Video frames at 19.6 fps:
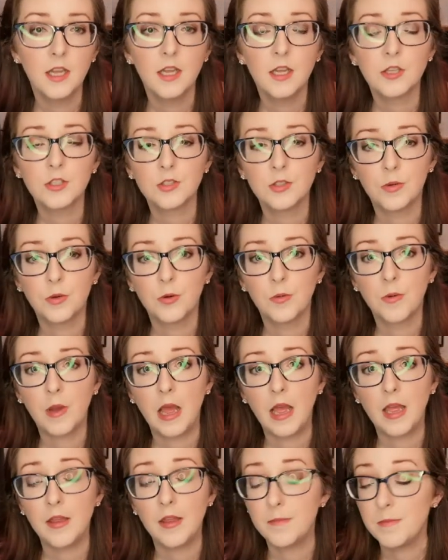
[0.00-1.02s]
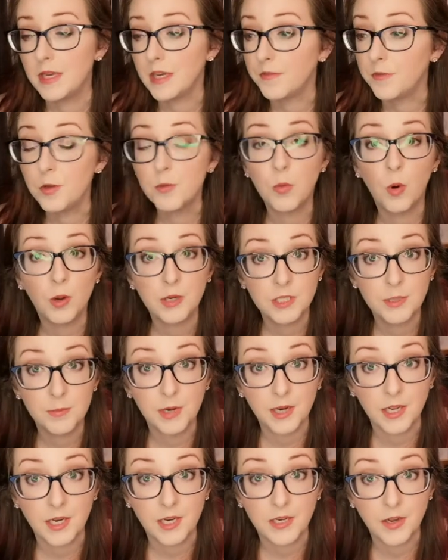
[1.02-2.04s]
So, I mean, if you want to bring
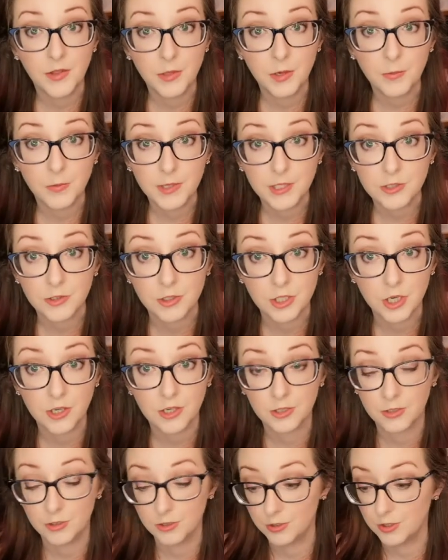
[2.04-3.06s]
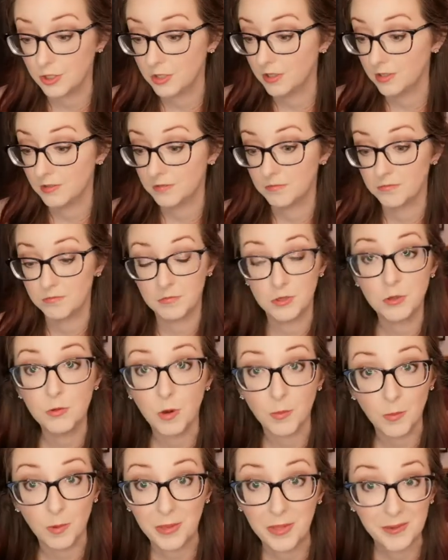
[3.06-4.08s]
in another research article, you are
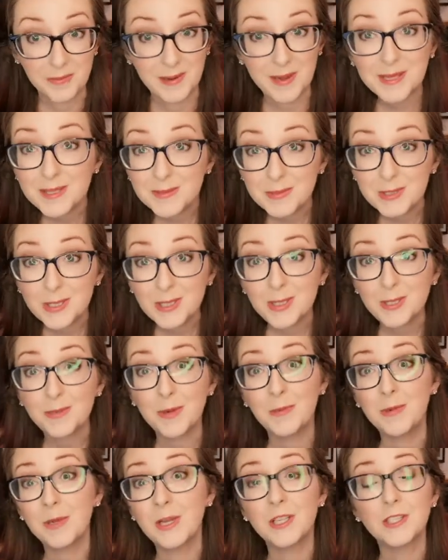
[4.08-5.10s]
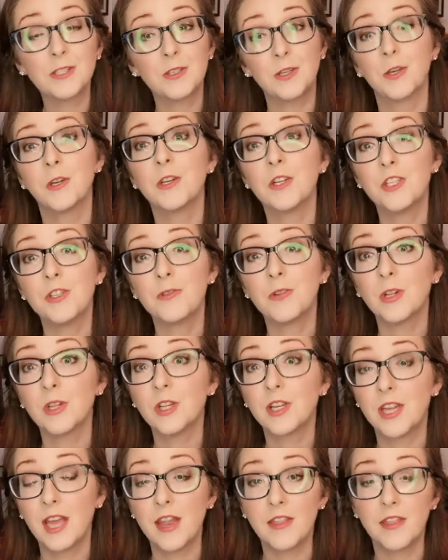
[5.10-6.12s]
more than welcome to, but we also encourage you to look
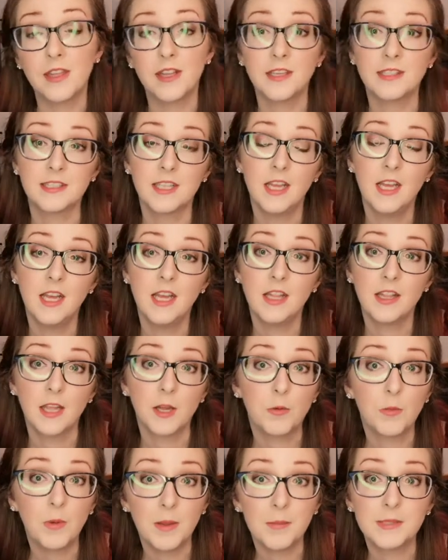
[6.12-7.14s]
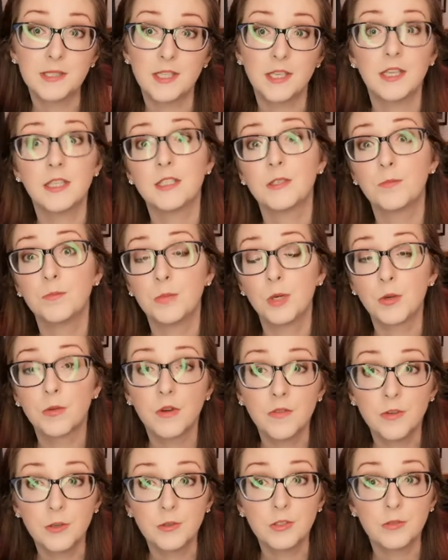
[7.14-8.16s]
at things like websites, book
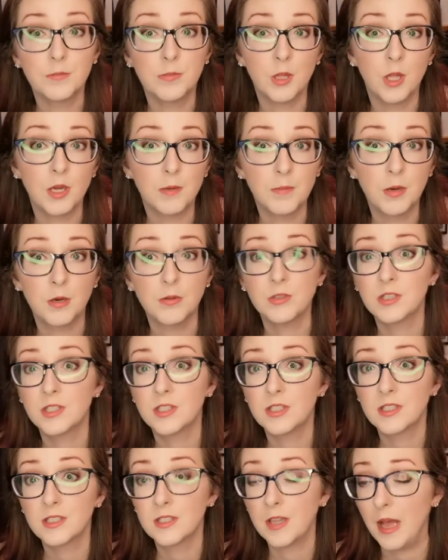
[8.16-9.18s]
reviews, blog posts.